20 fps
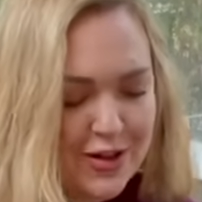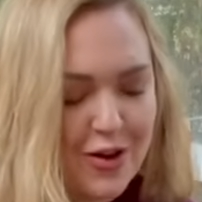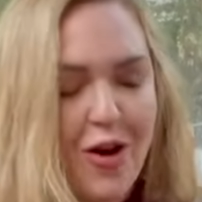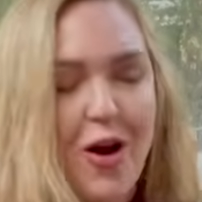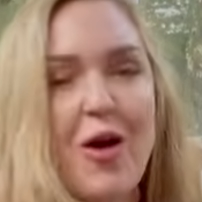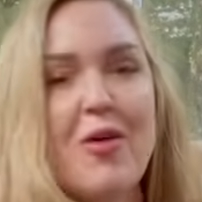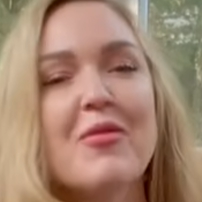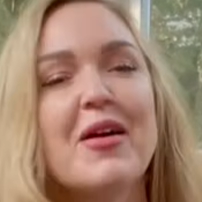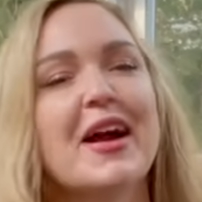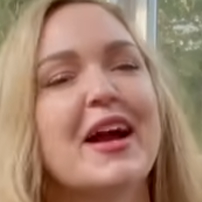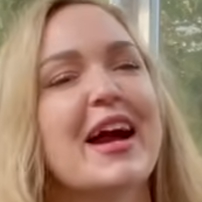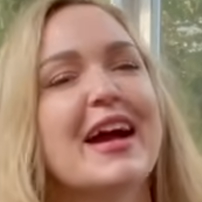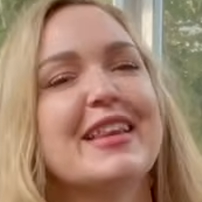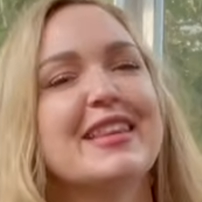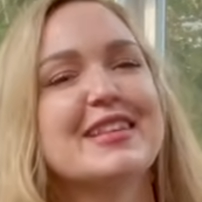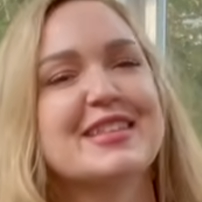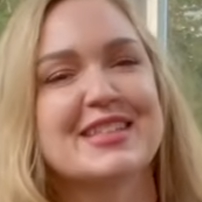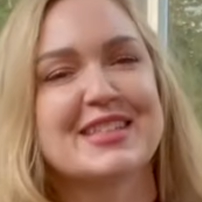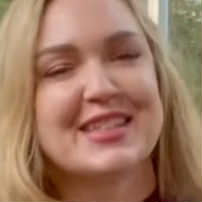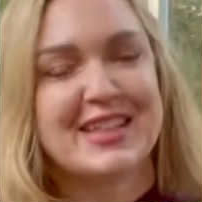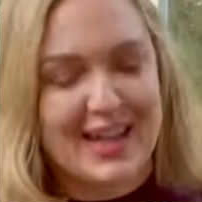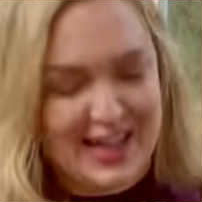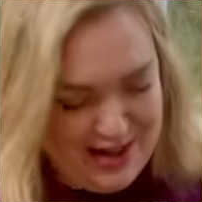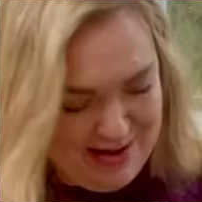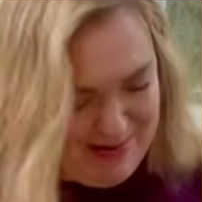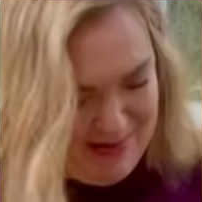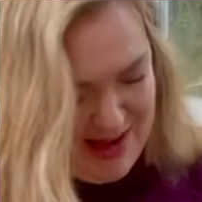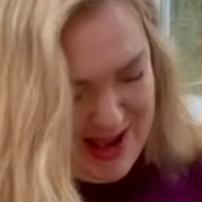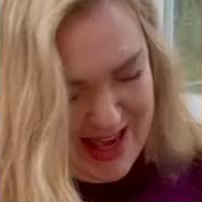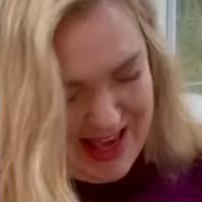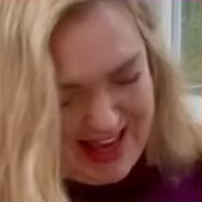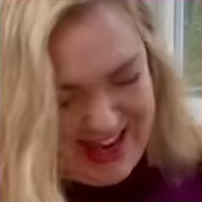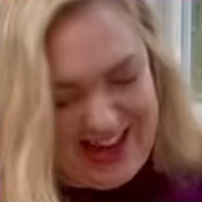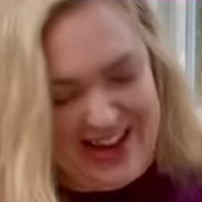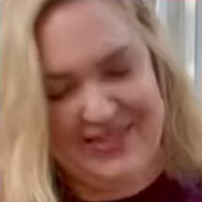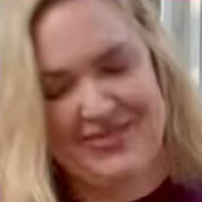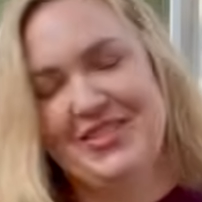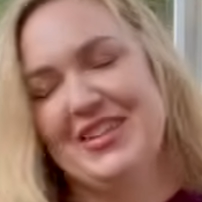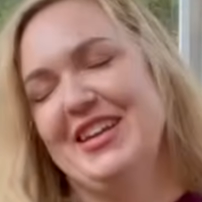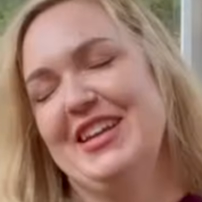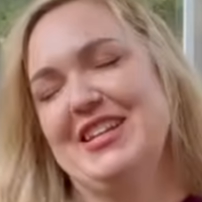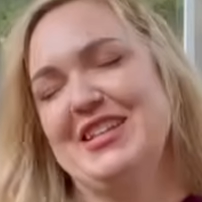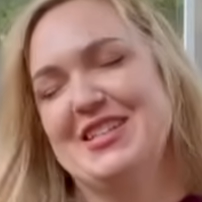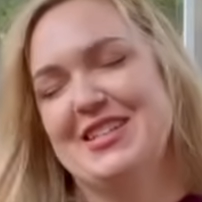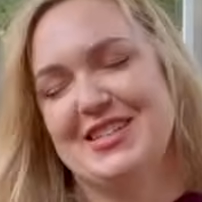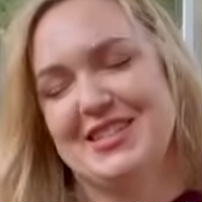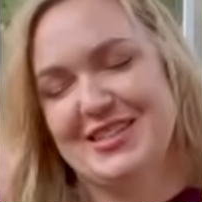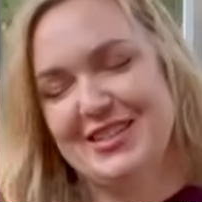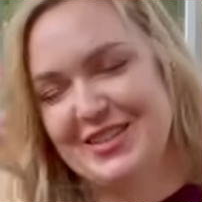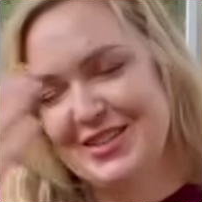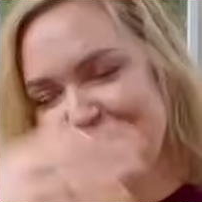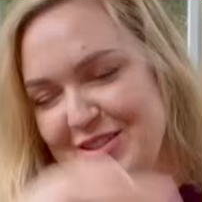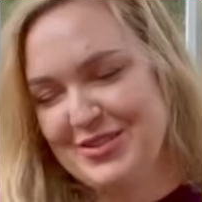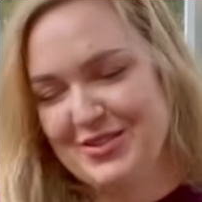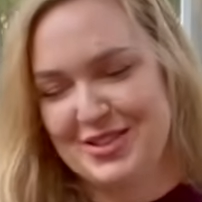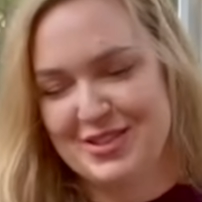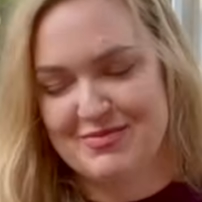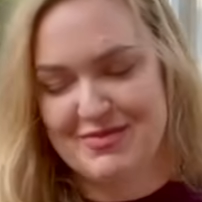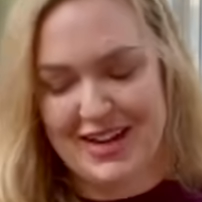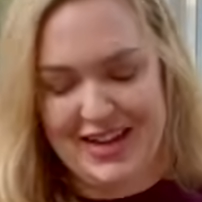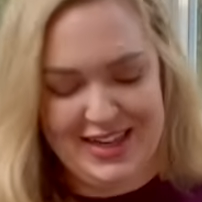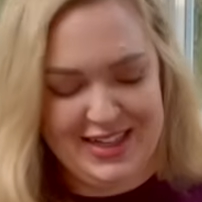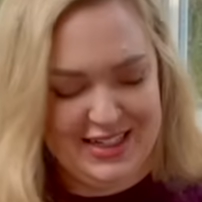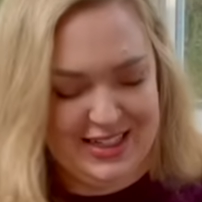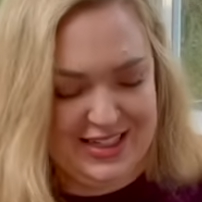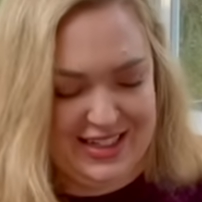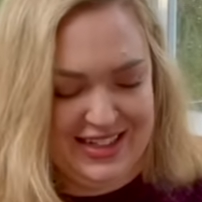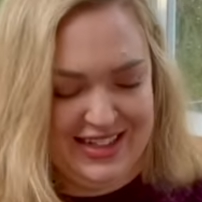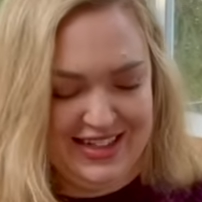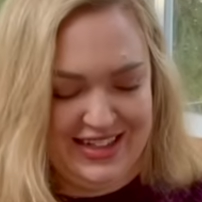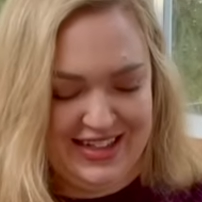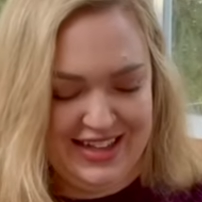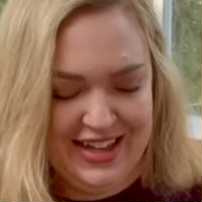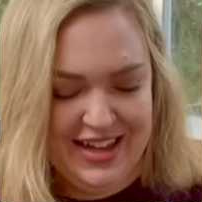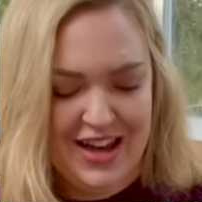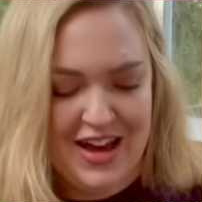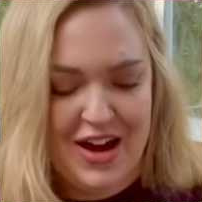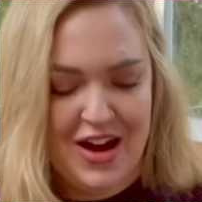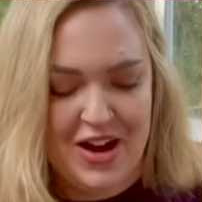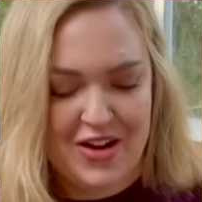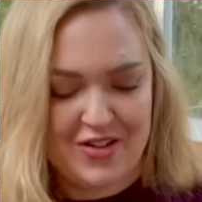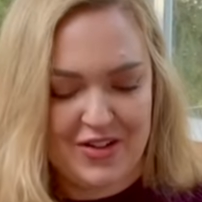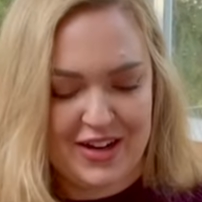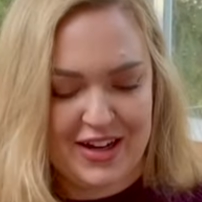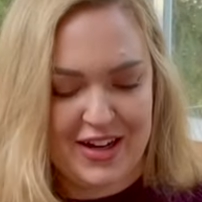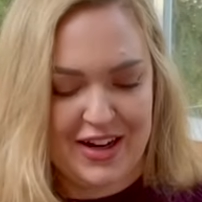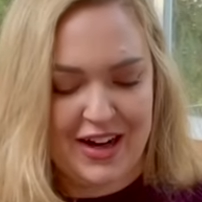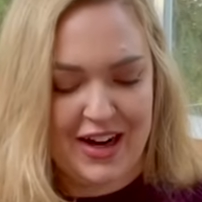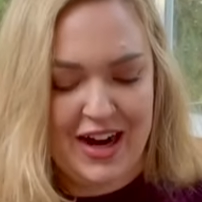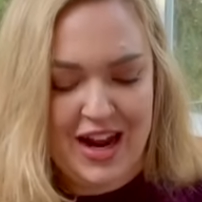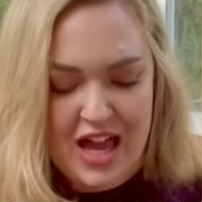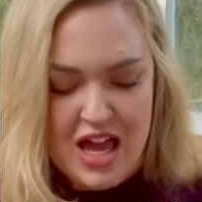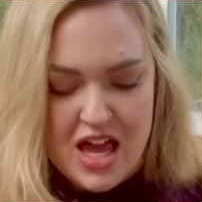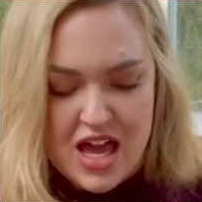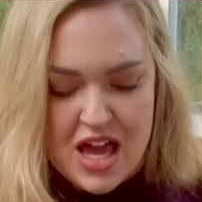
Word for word: Oh my God, this is going to be, I'm going to just lose my shit over here.